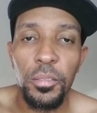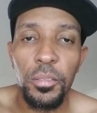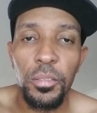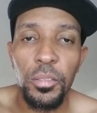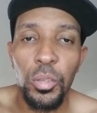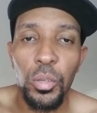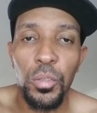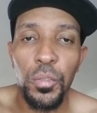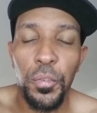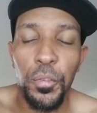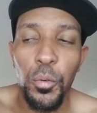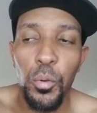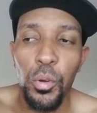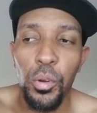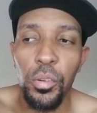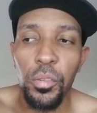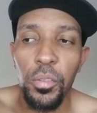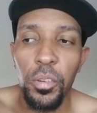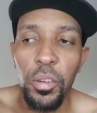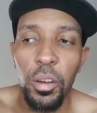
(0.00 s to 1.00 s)
Those
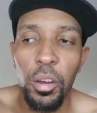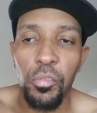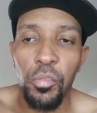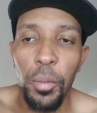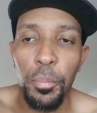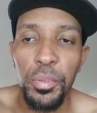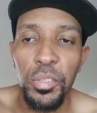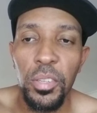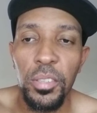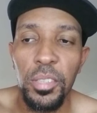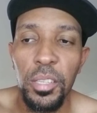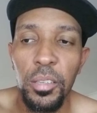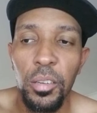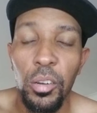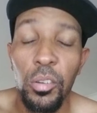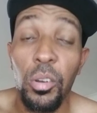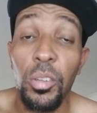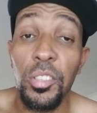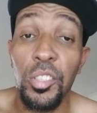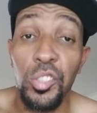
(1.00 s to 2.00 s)
four are represented, are
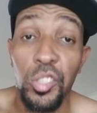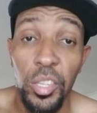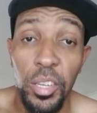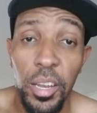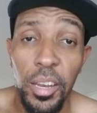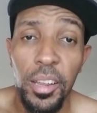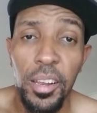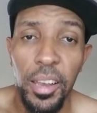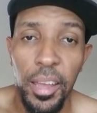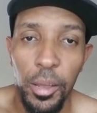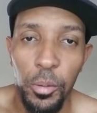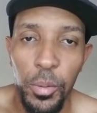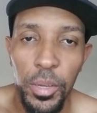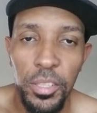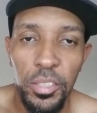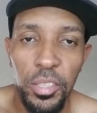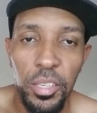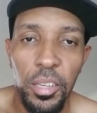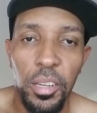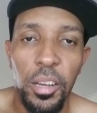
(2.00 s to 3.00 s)
called the genetic
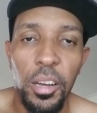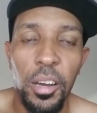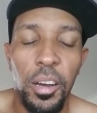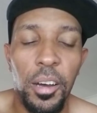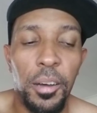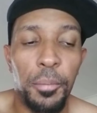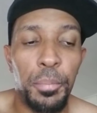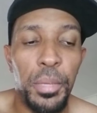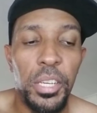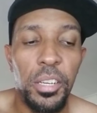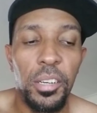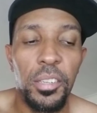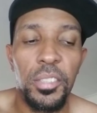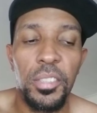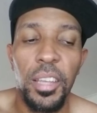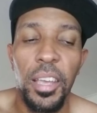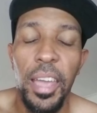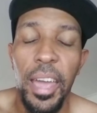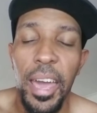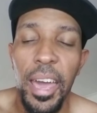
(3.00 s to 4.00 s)
language, because
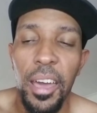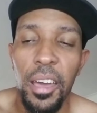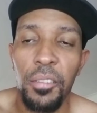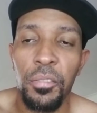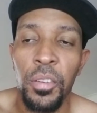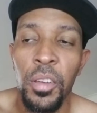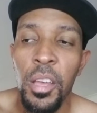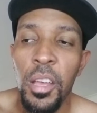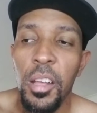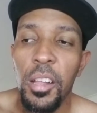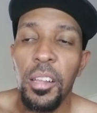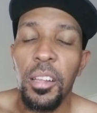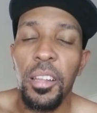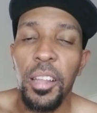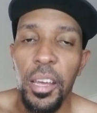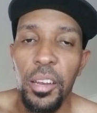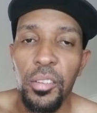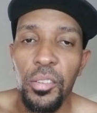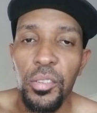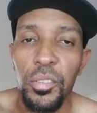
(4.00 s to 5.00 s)
they have
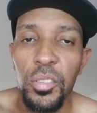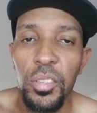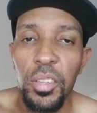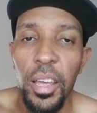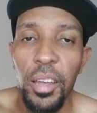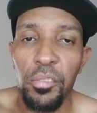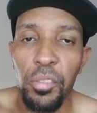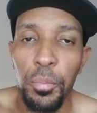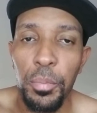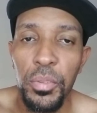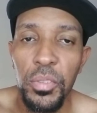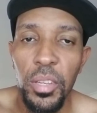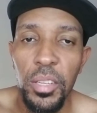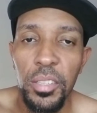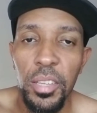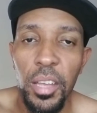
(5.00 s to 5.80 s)
letters that represent